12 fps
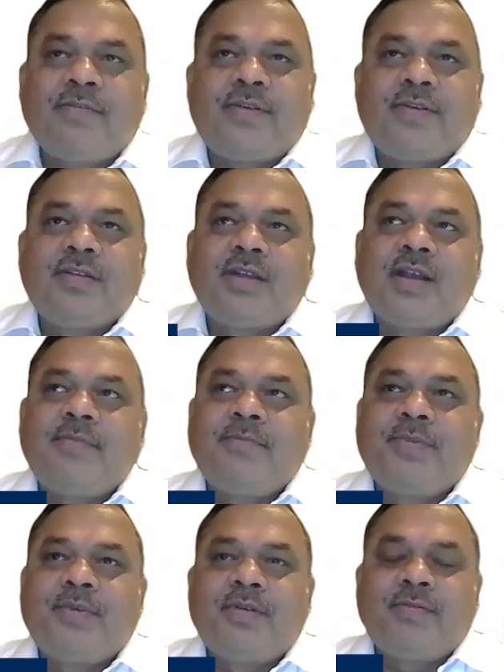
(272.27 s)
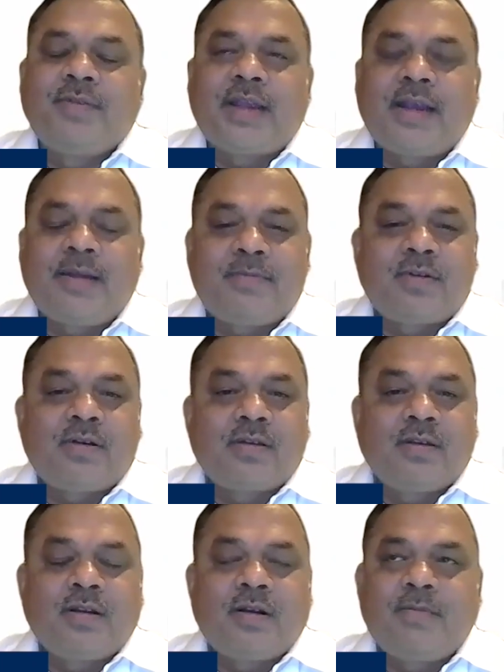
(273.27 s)
For example, when I'm
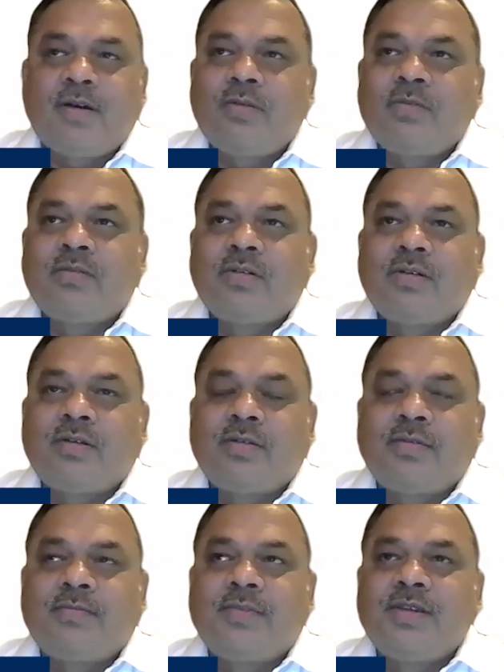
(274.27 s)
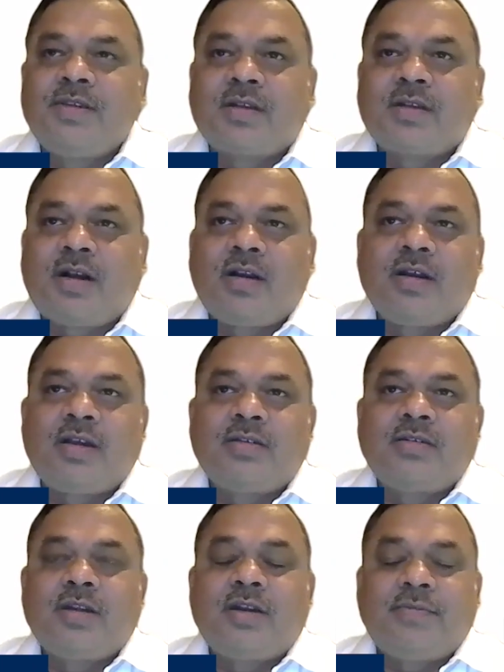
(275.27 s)
talking about these
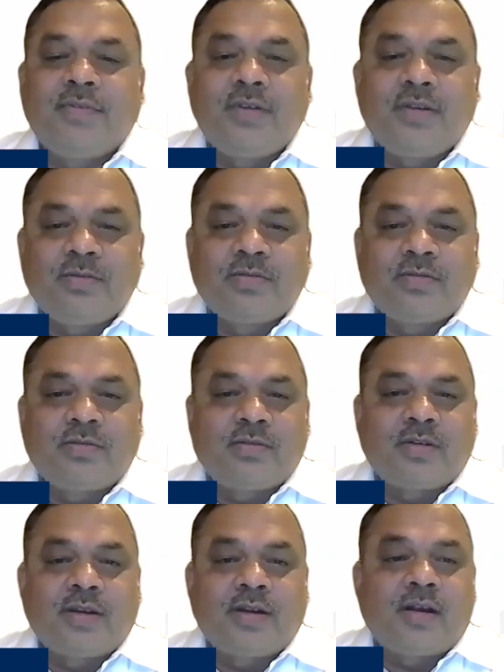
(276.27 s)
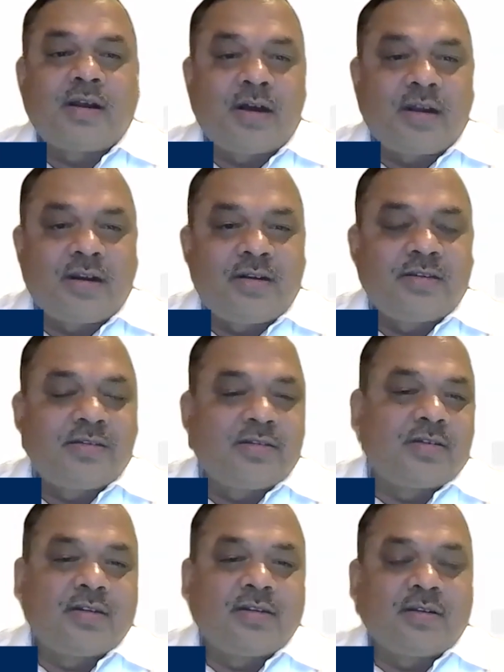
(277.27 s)
SCADAs that we use to run our
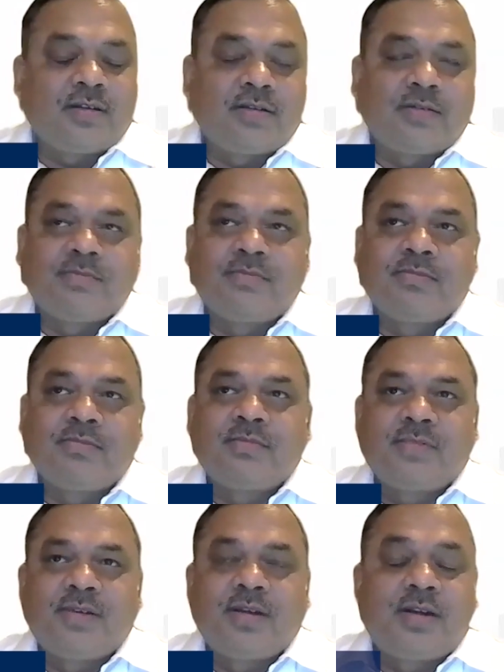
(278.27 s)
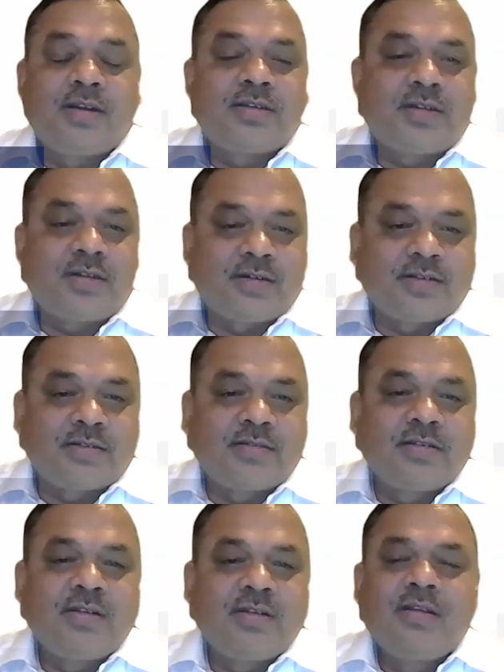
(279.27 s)
digital data
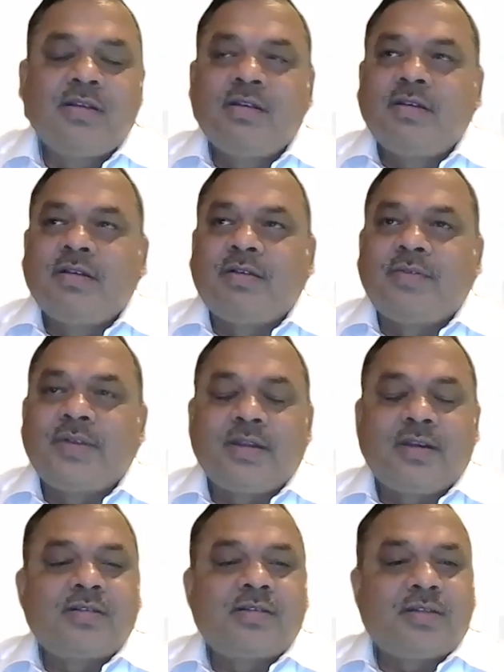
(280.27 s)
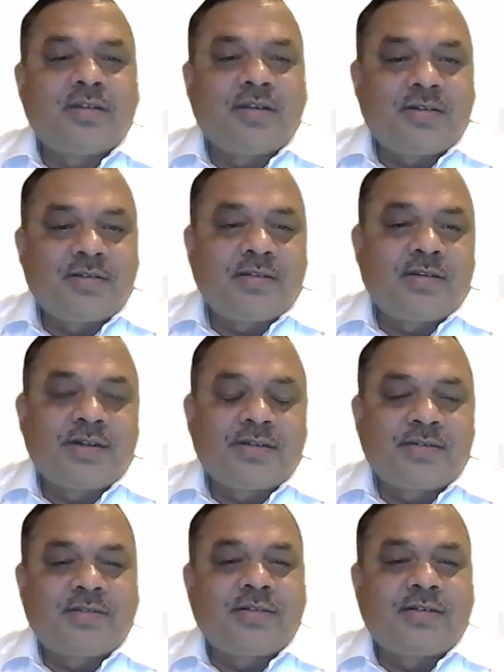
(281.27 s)
centers, whether it's their
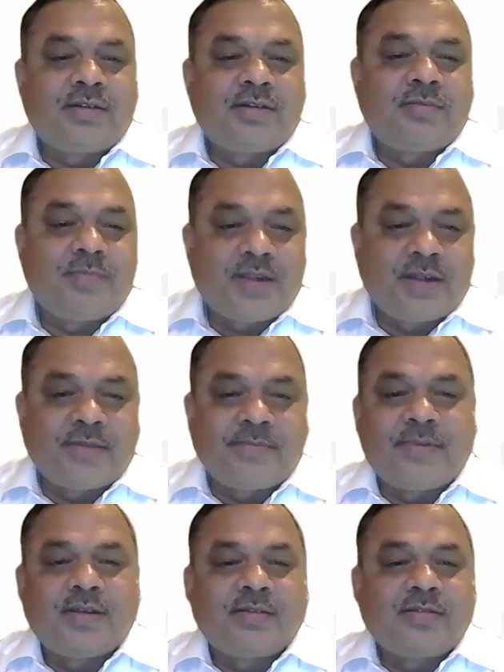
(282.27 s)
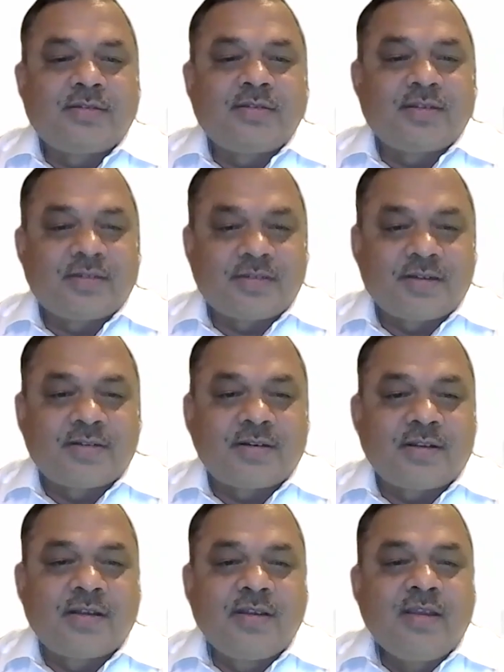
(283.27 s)
electricity, BMS,
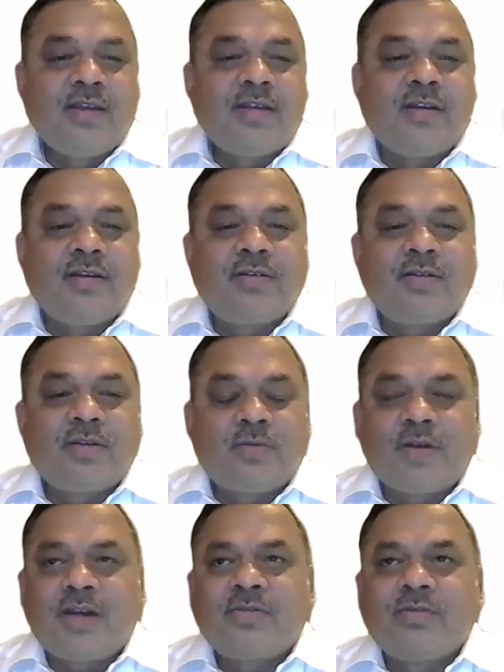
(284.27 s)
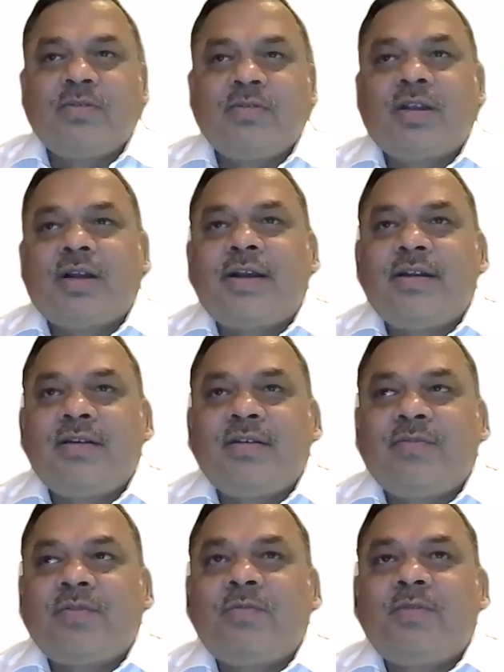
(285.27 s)
etc., it requires, so those are kind
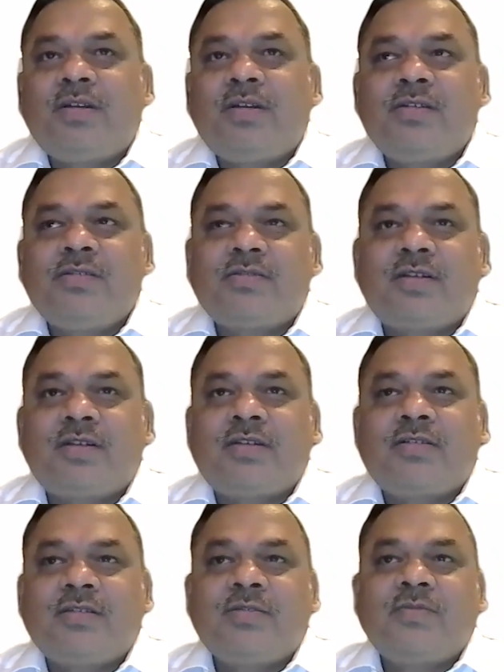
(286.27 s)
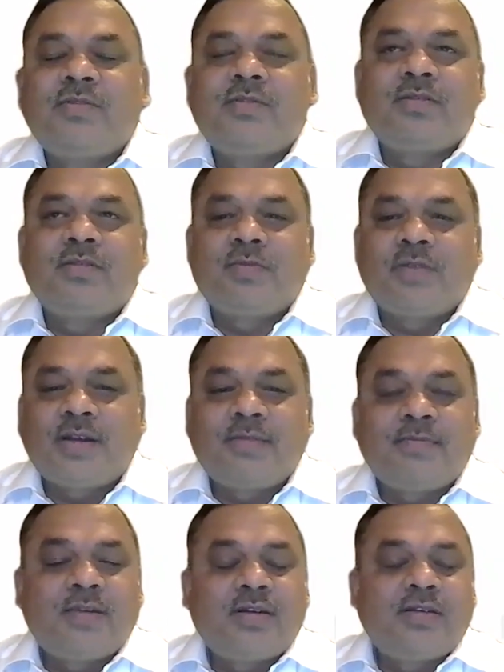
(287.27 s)
of robotic instructions which require a
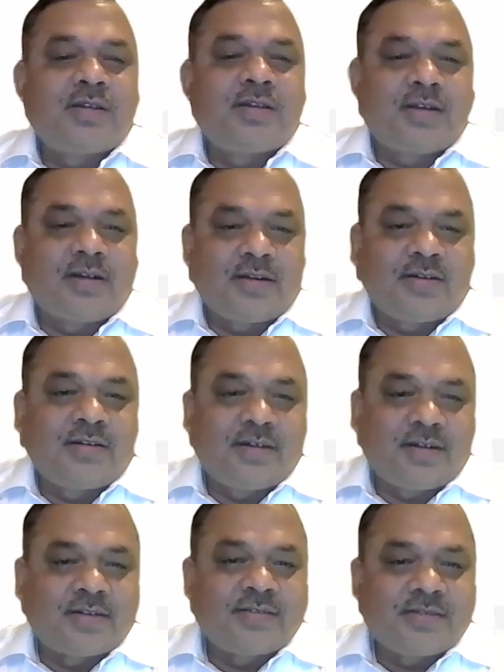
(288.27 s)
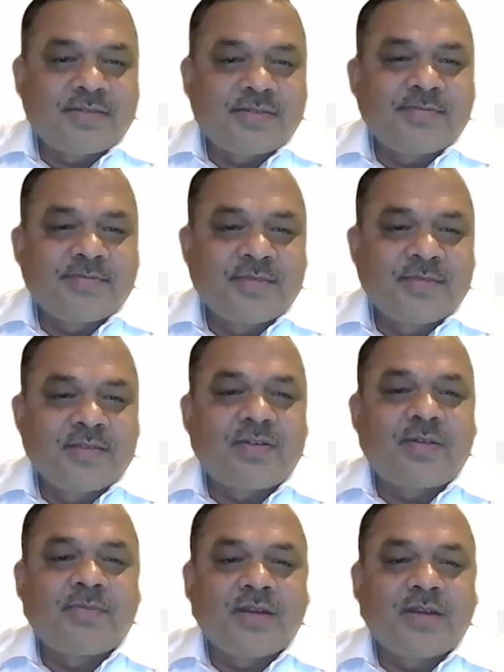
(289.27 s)
millisecond latency
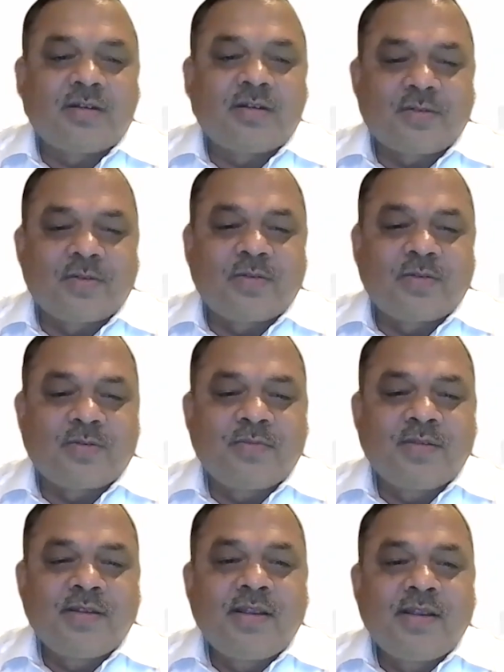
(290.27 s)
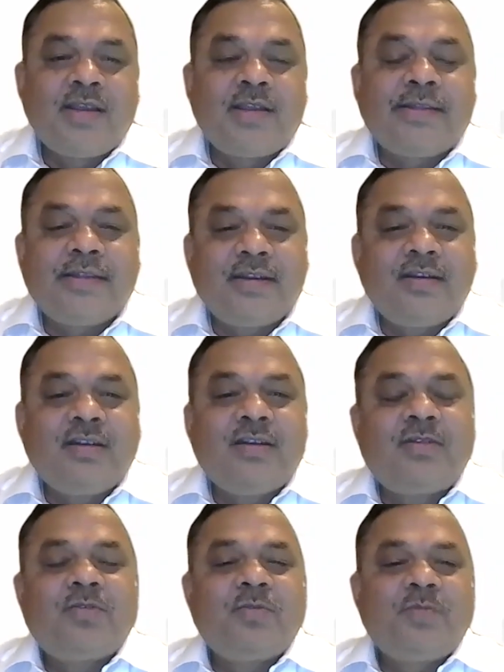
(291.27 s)
from the control room. They
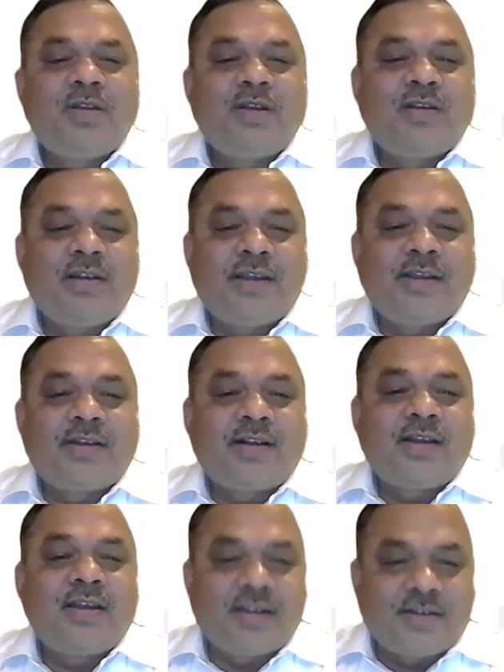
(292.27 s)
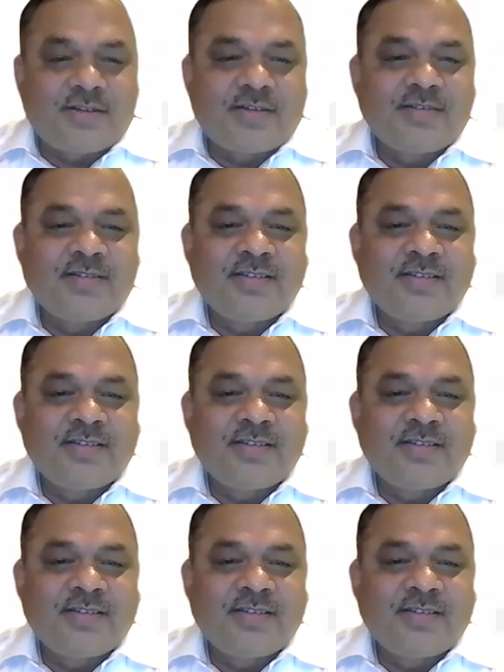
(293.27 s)
need to be like an edge.